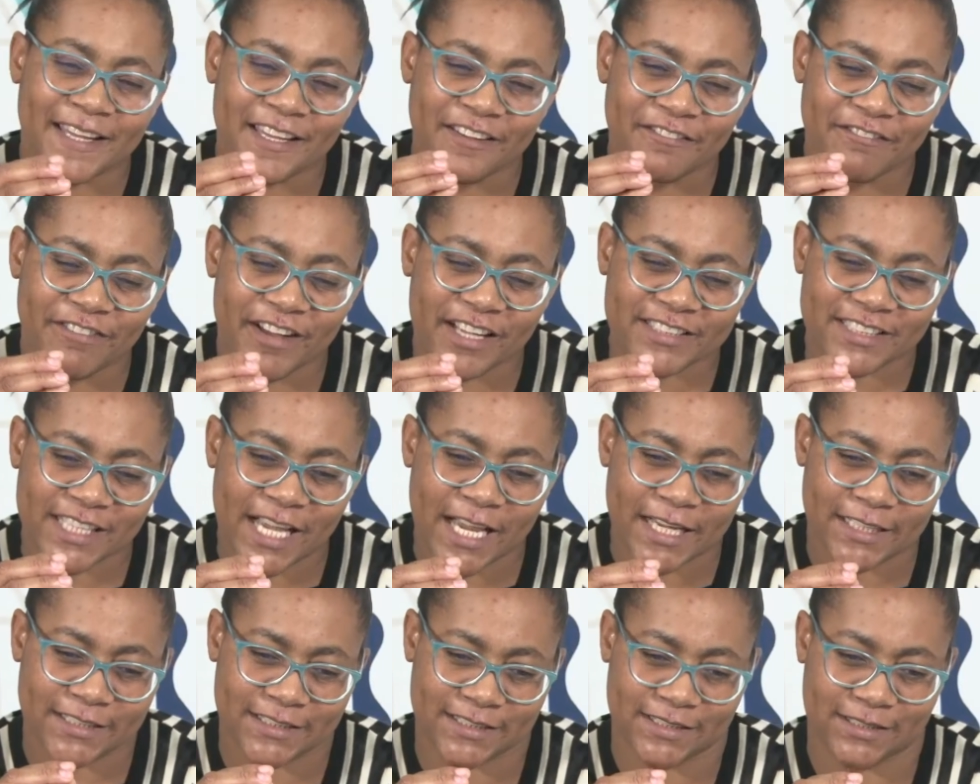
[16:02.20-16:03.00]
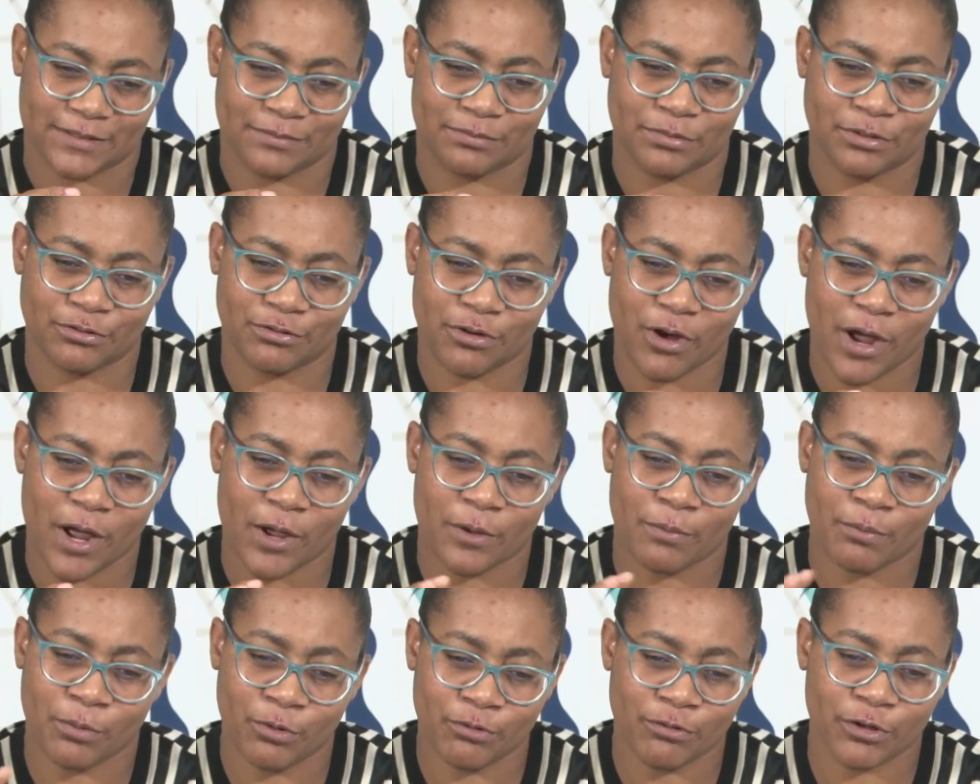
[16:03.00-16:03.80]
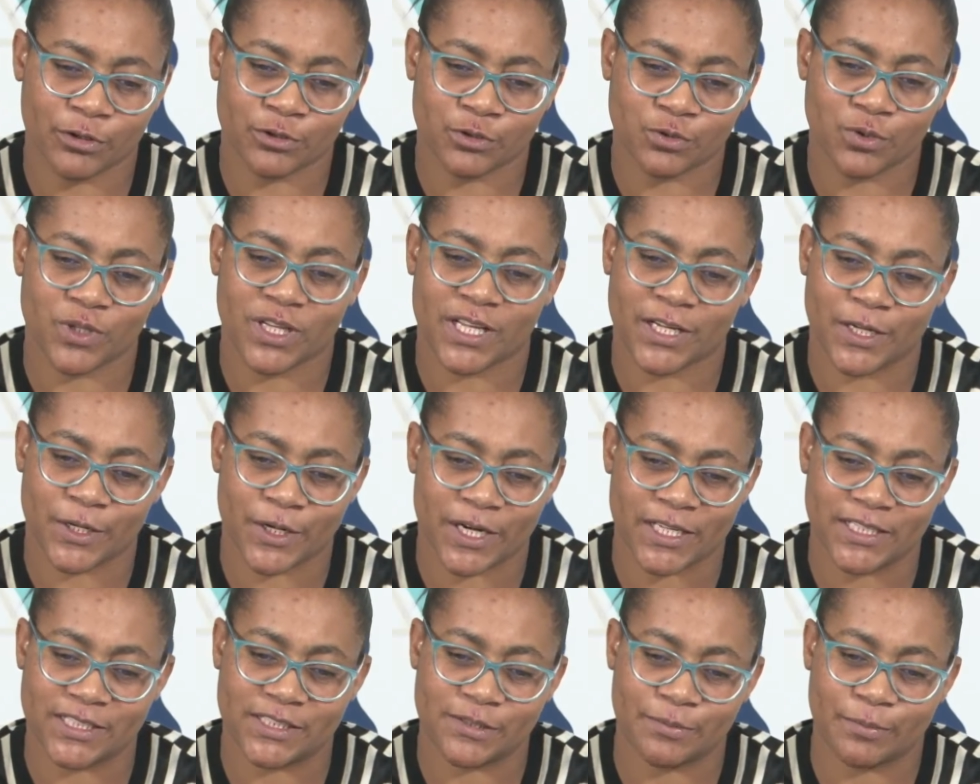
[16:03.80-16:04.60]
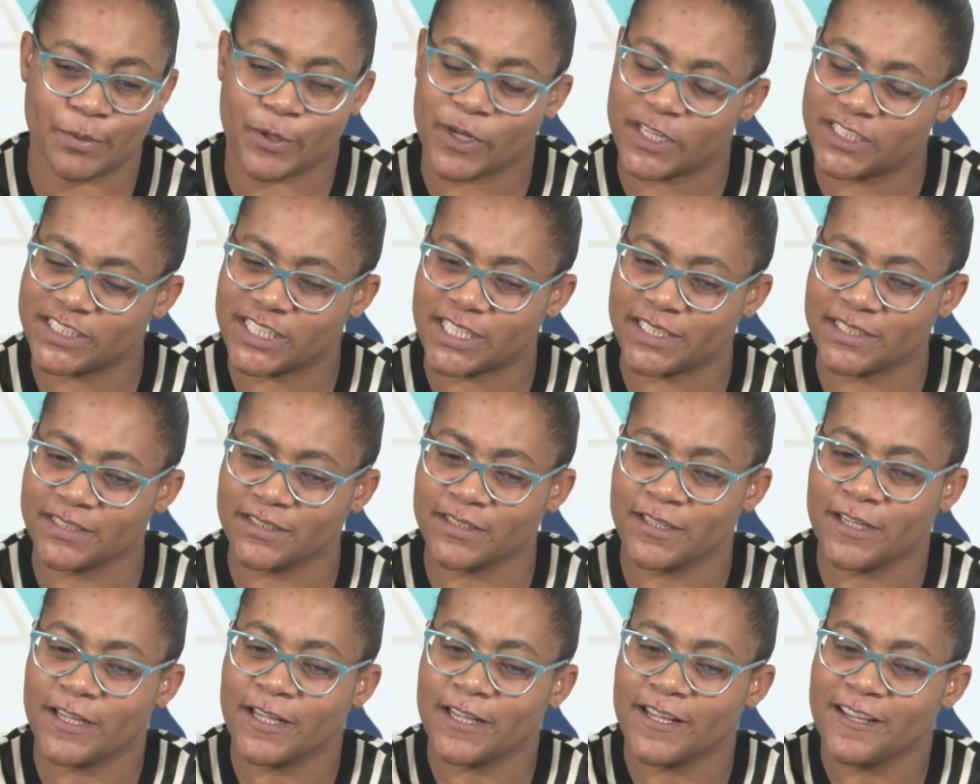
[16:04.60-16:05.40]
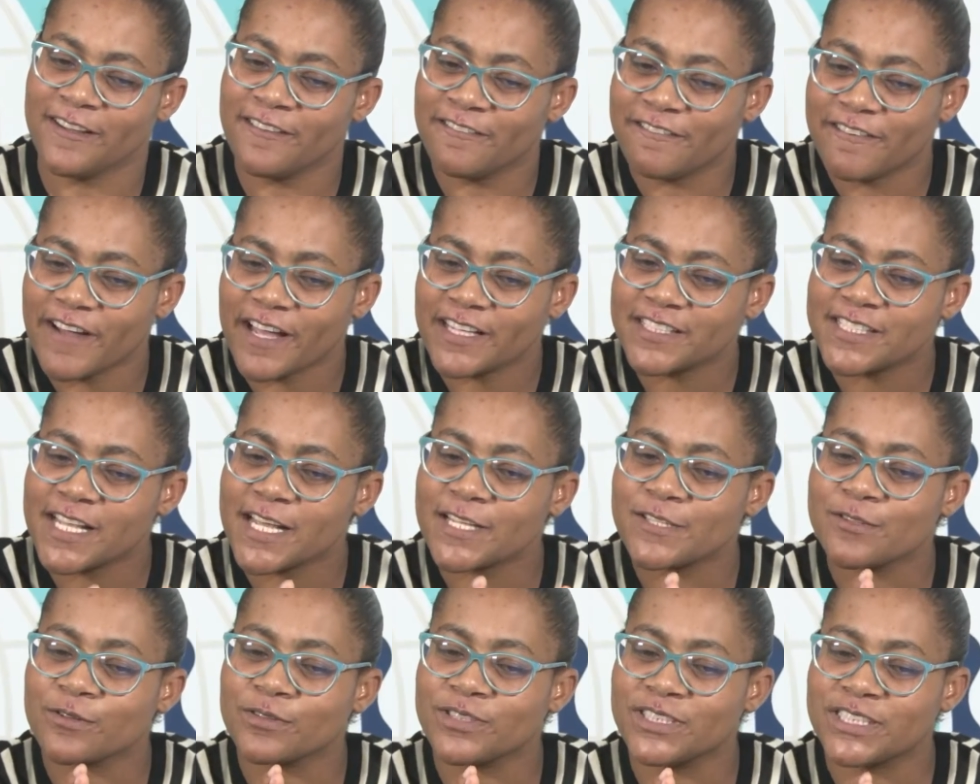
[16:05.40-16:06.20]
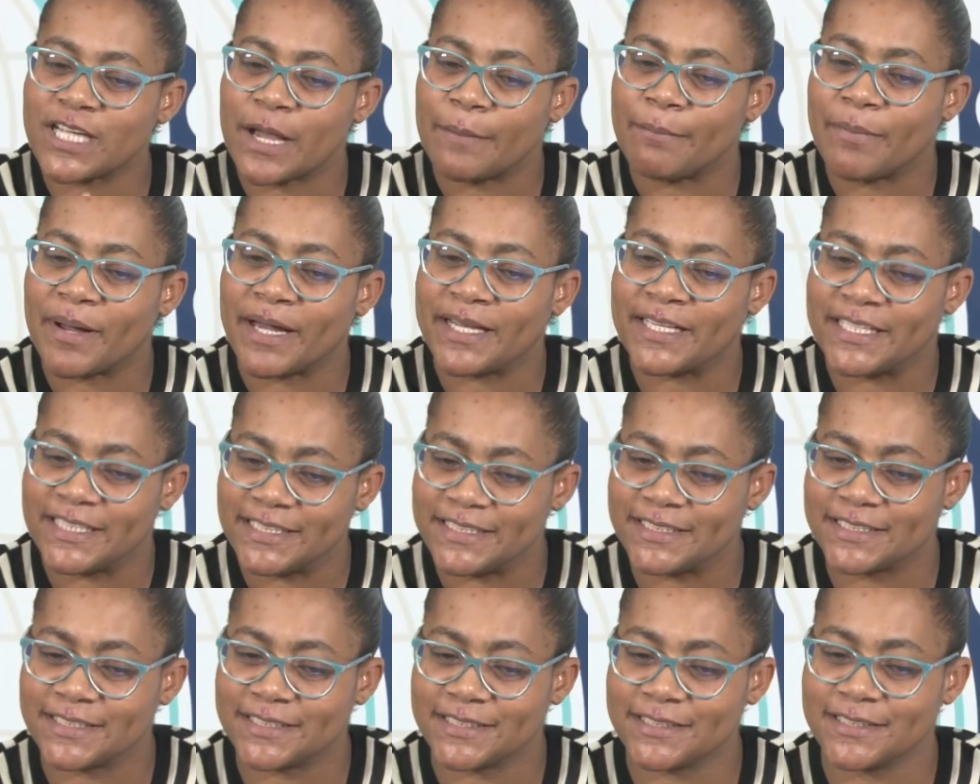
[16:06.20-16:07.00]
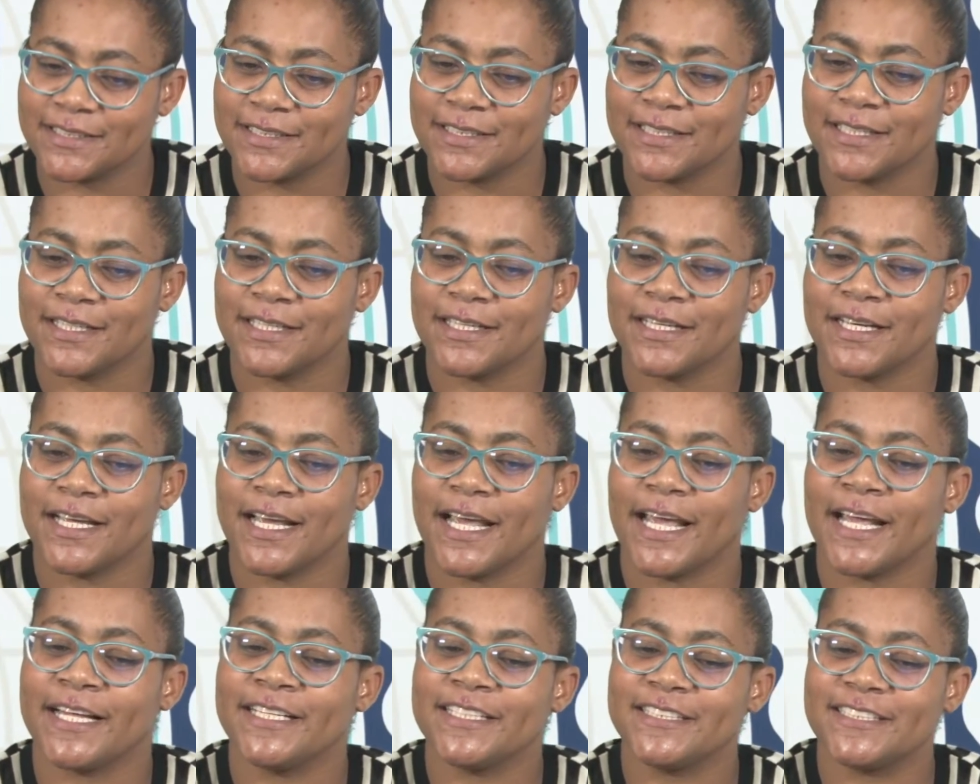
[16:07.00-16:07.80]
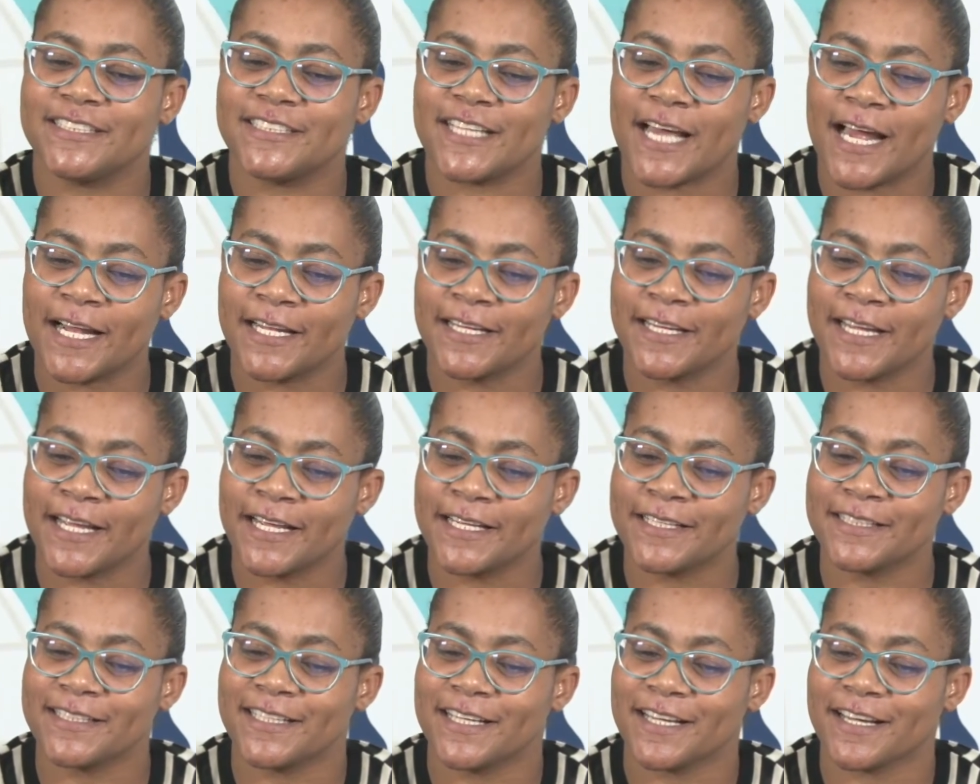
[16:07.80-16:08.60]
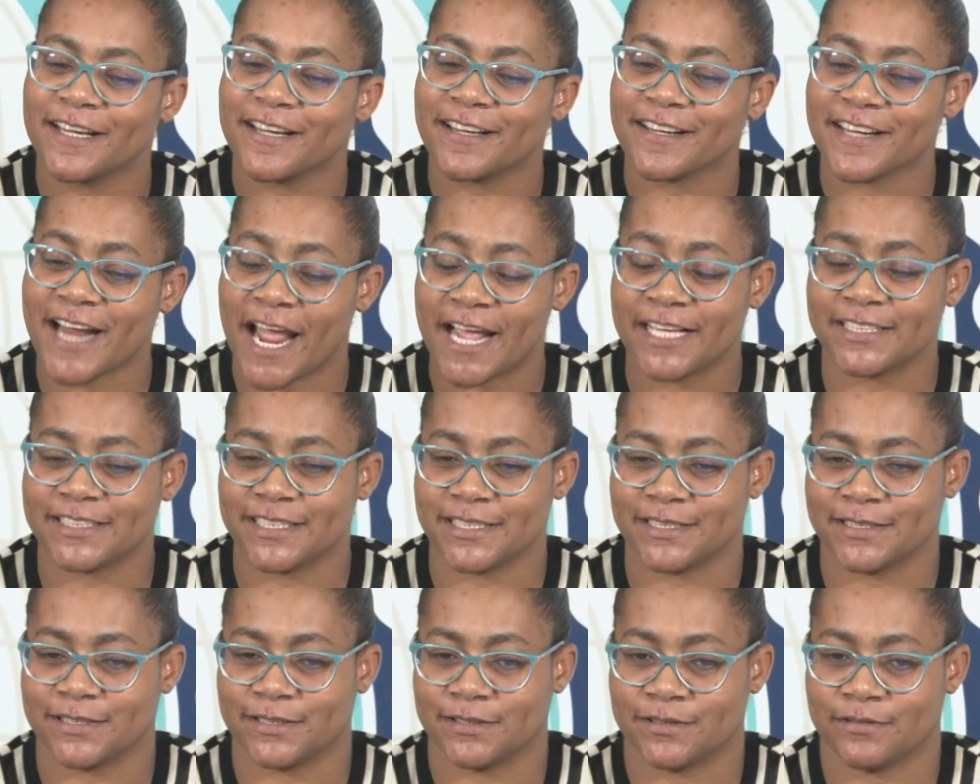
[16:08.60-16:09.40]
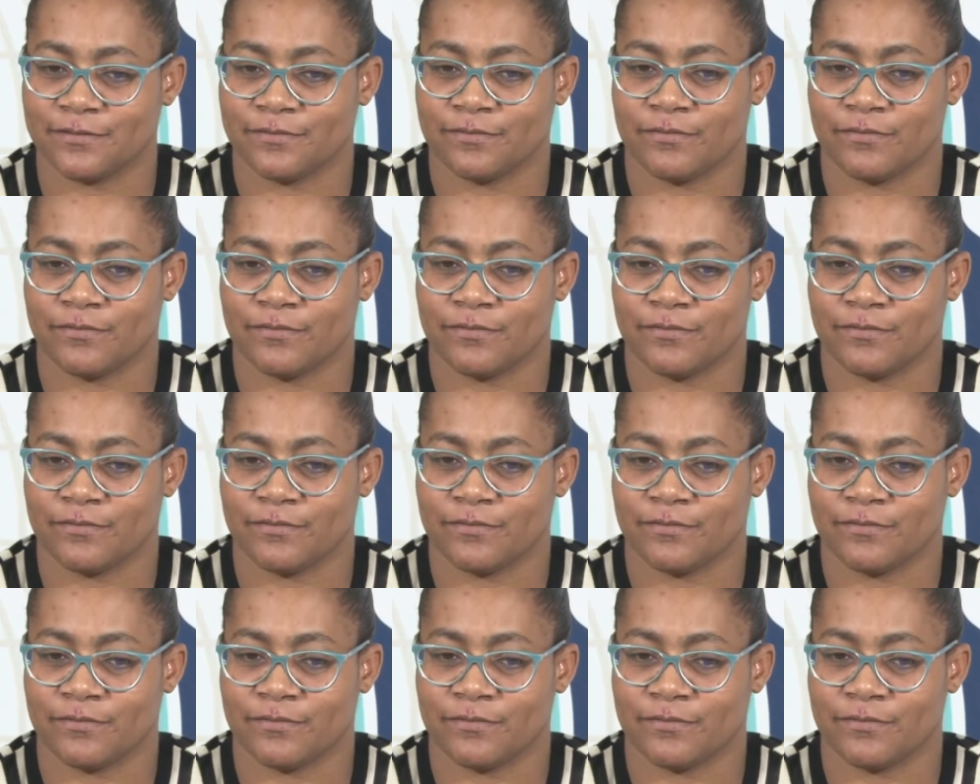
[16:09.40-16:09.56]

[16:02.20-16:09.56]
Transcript: emphasis, before I move on to the Great Depression, emphasis on Japanese and Italian crisis.